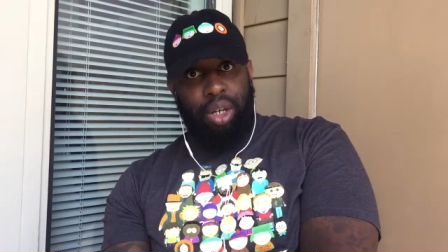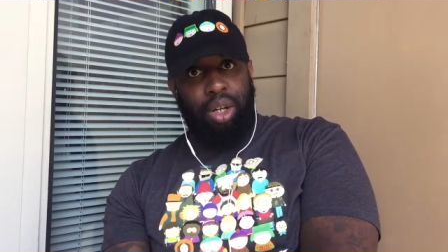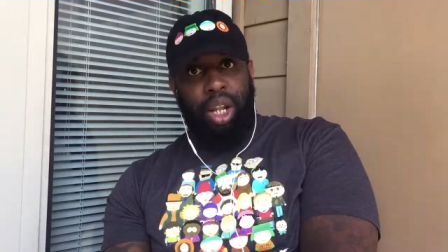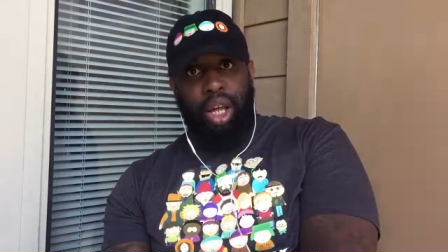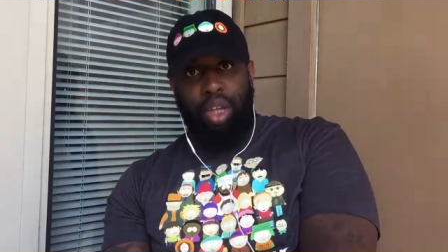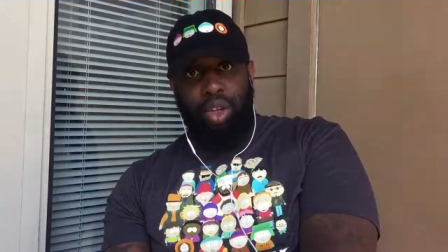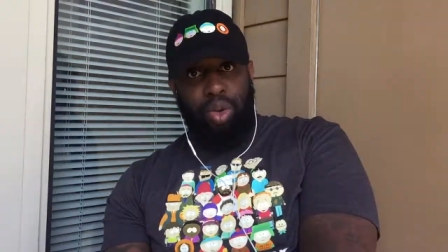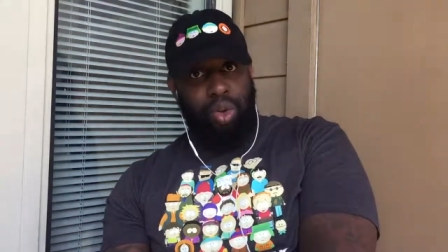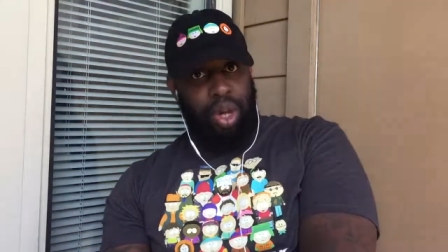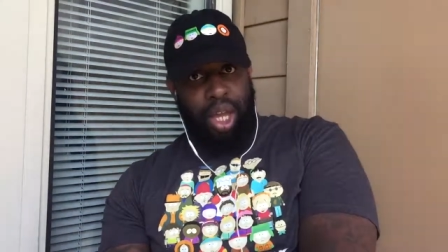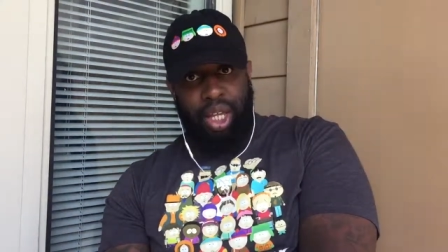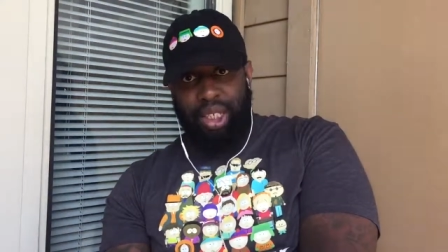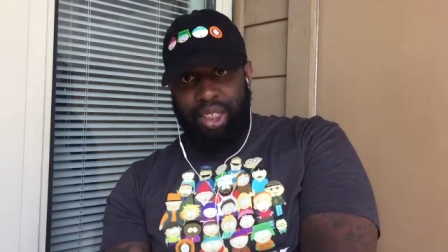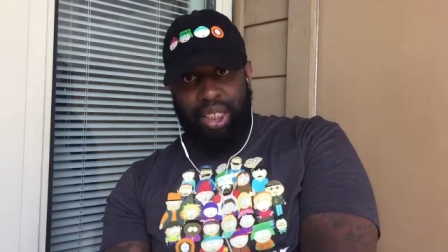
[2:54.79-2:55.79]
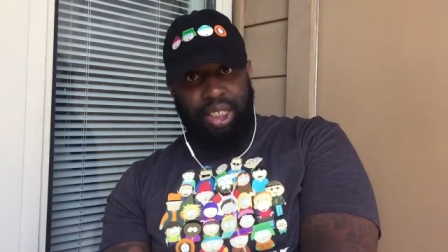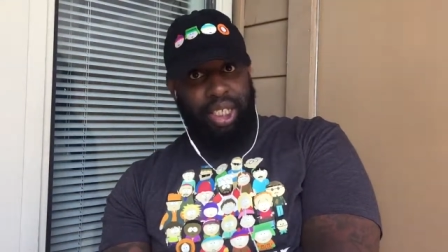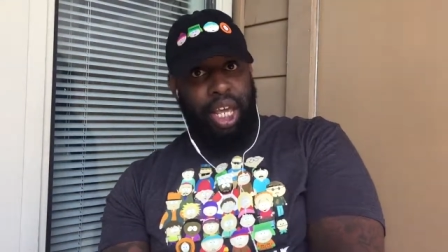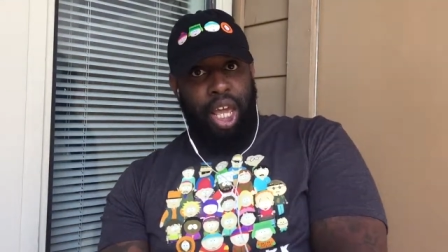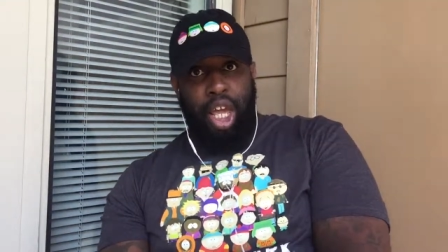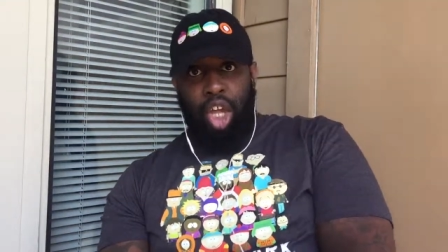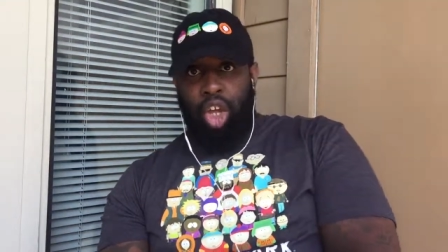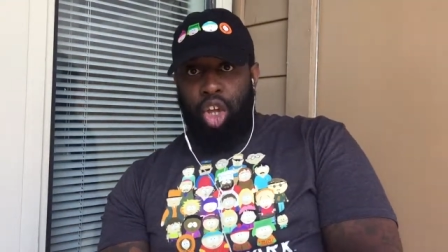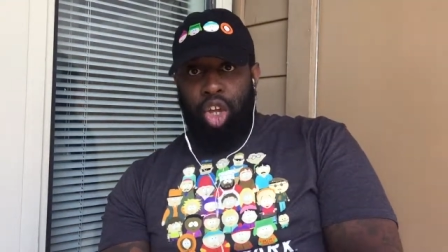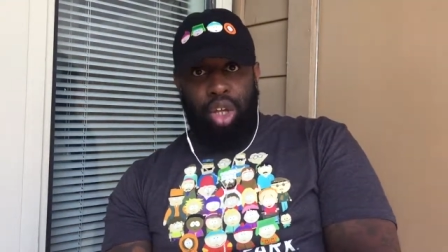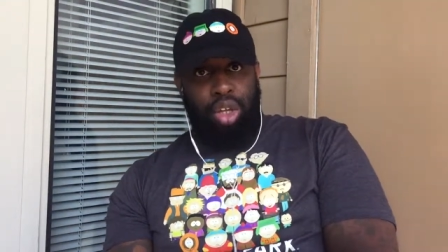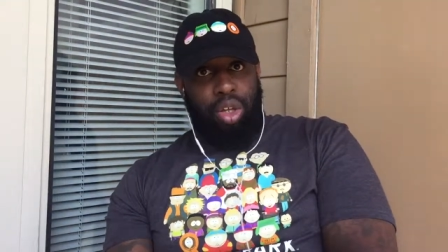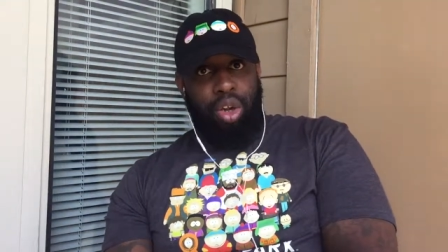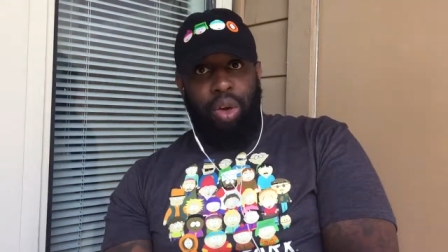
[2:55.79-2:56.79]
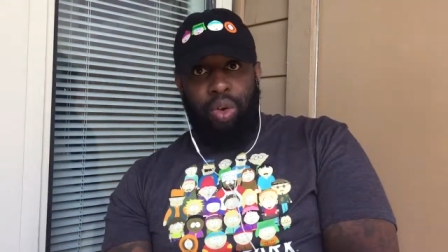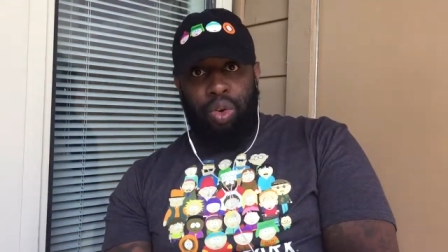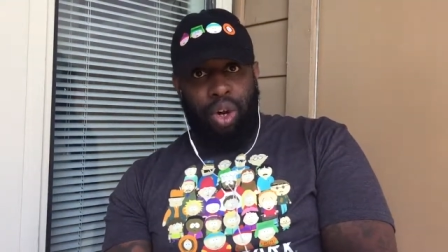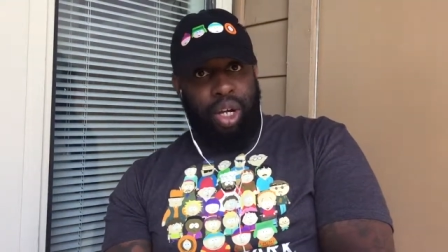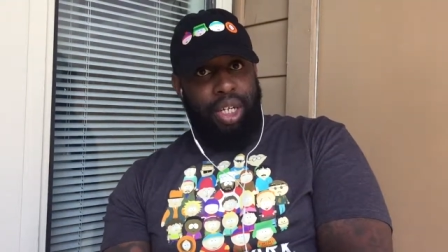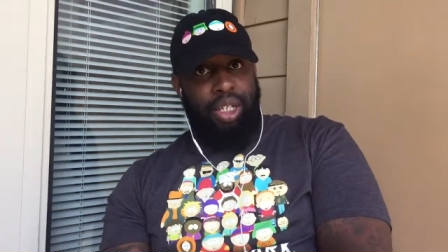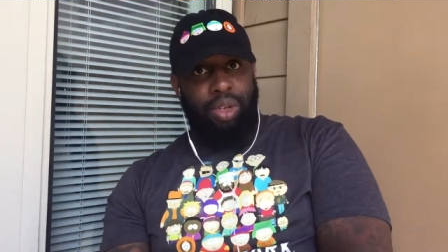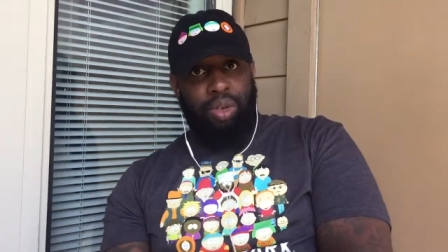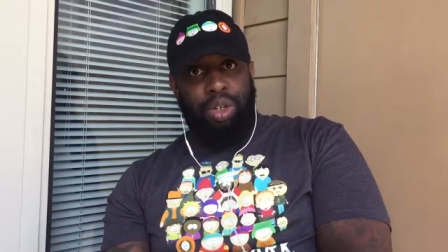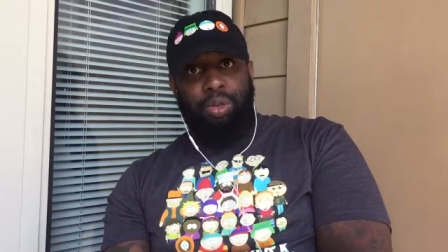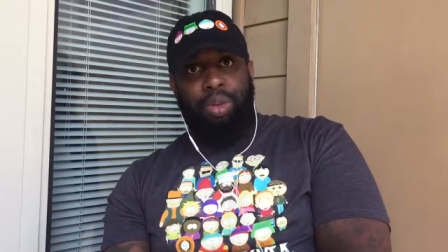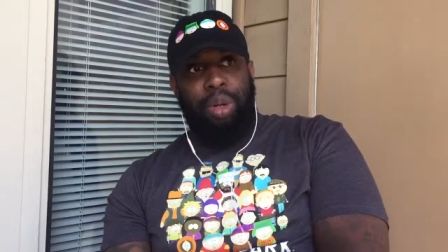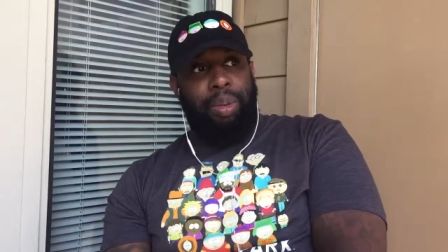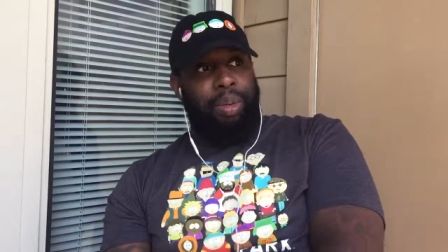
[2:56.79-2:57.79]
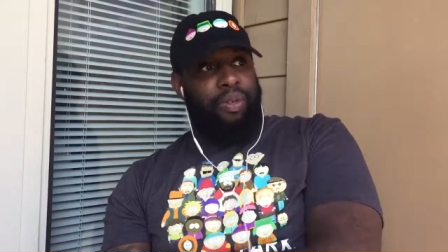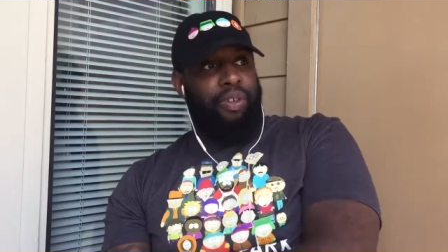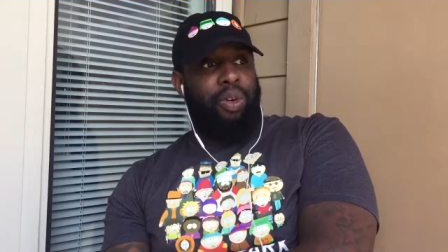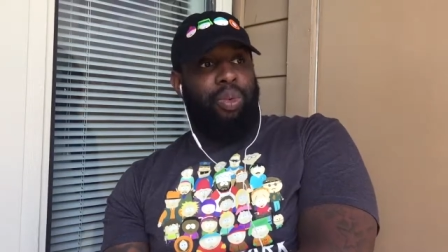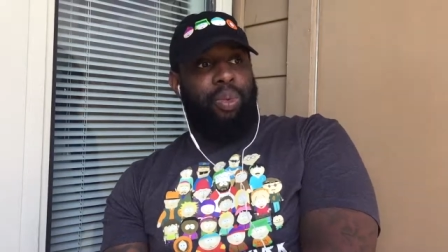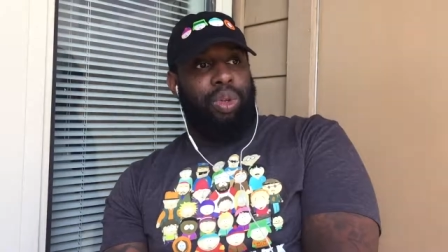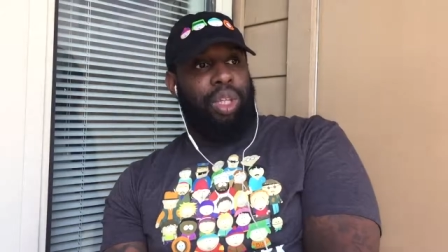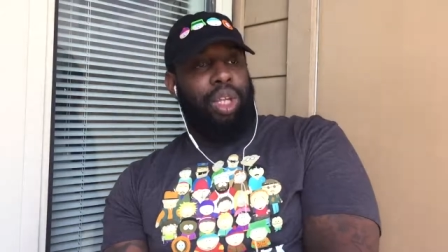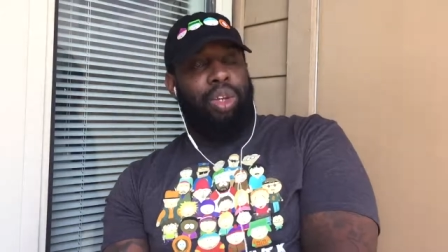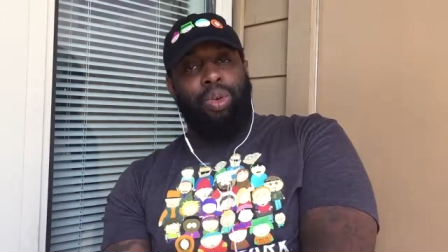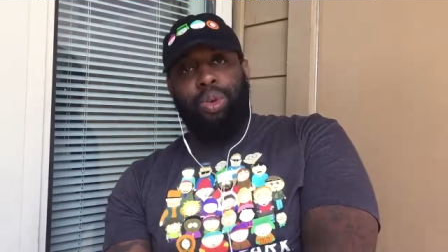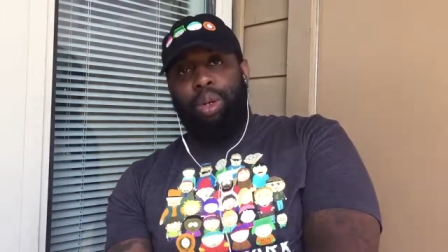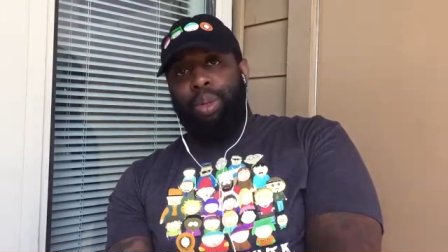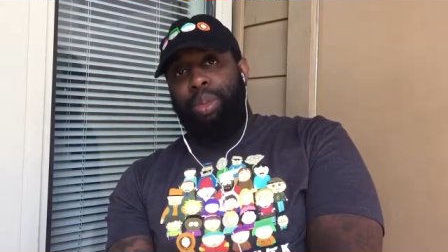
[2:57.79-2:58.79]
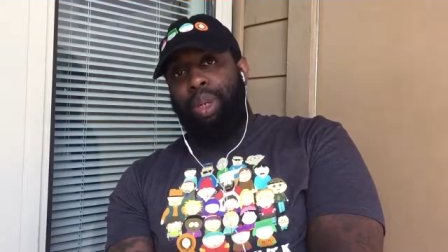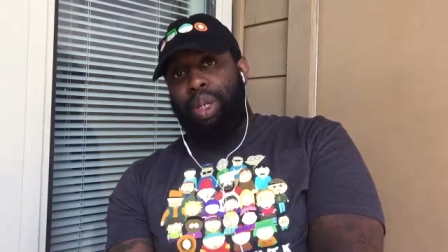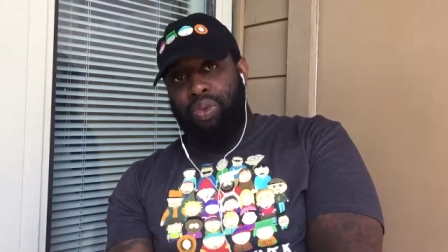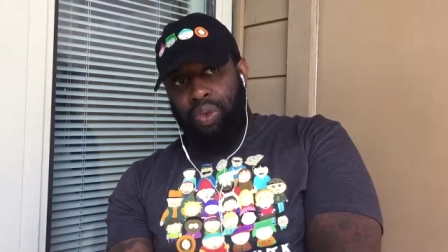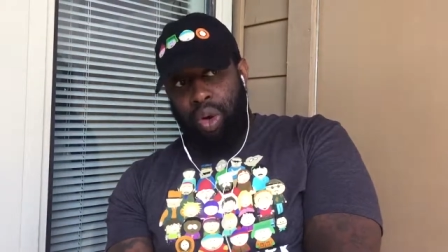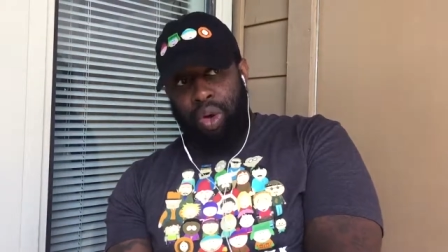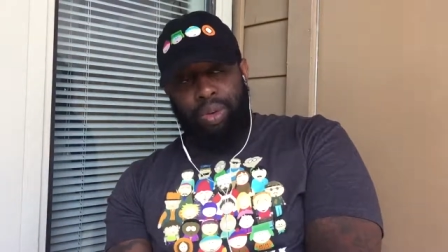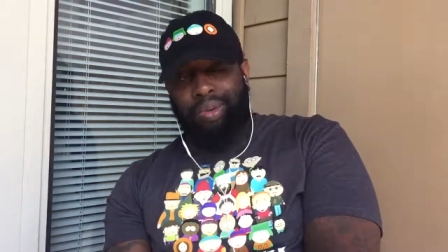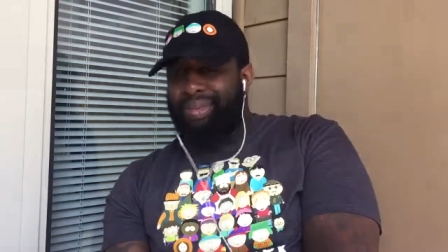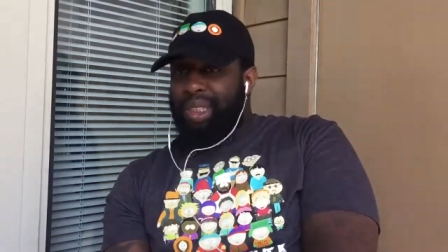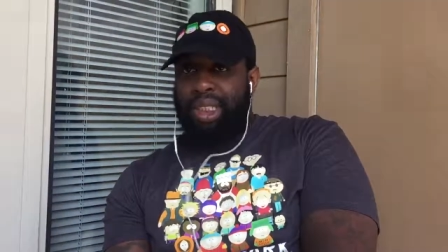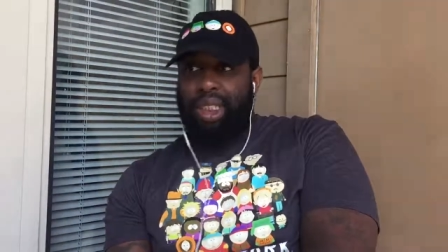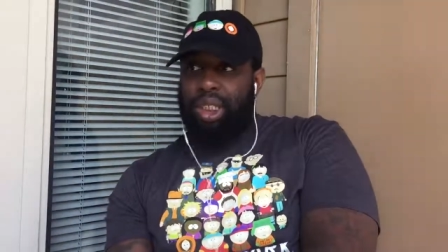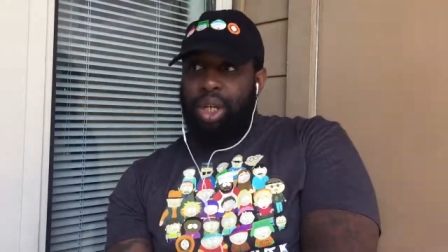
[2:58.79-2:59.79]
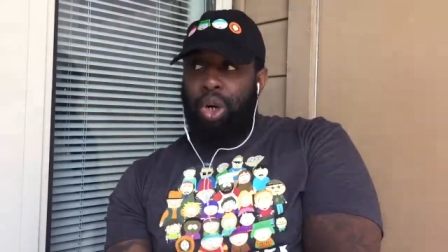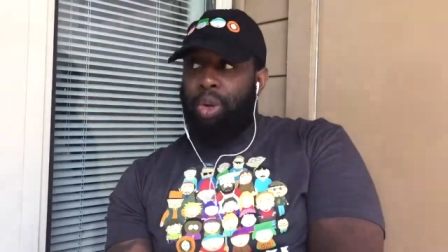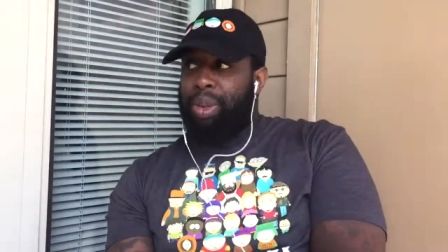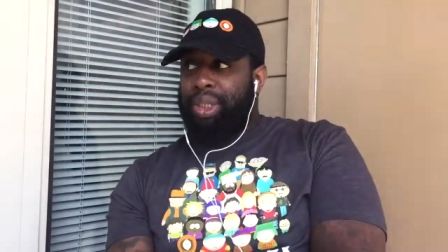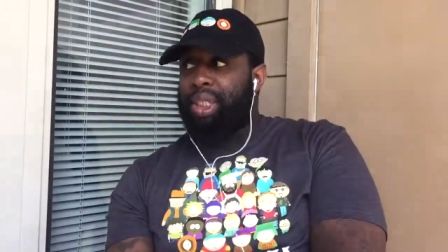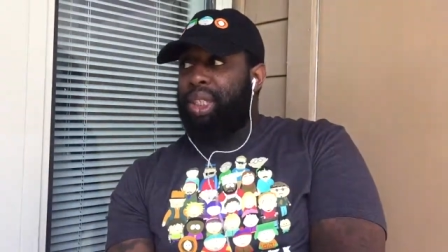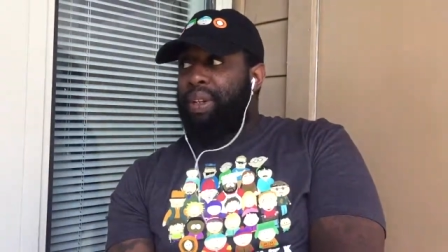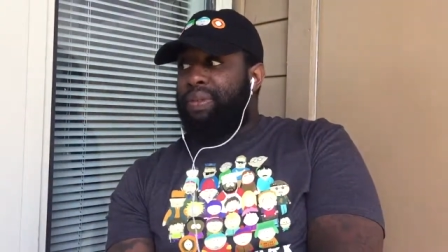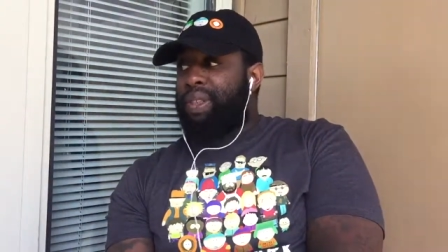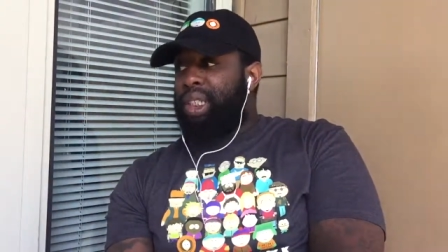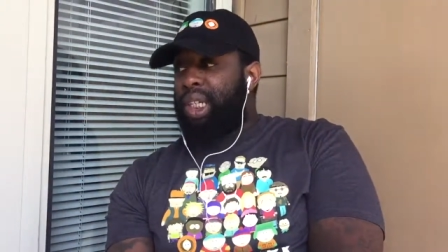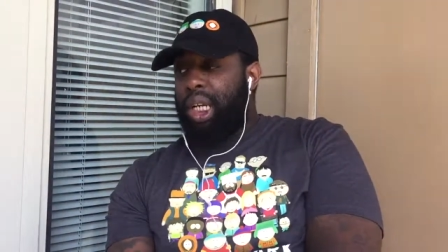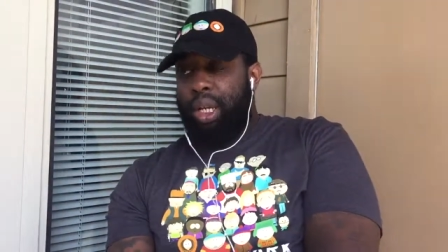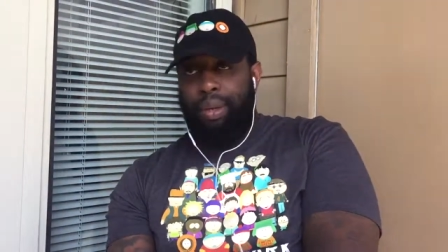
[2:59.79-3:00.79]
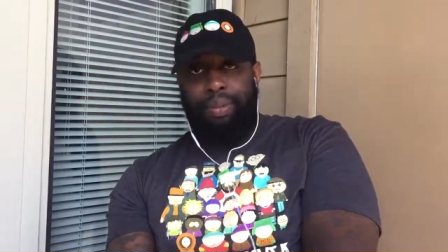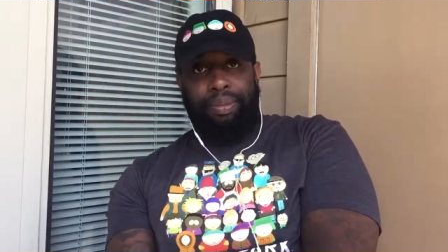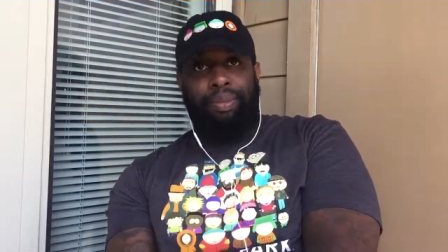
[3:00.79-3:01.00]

Like you can't just go crazy on these people And know what they doing to me is wrong. It's just a whole bunch of different shit.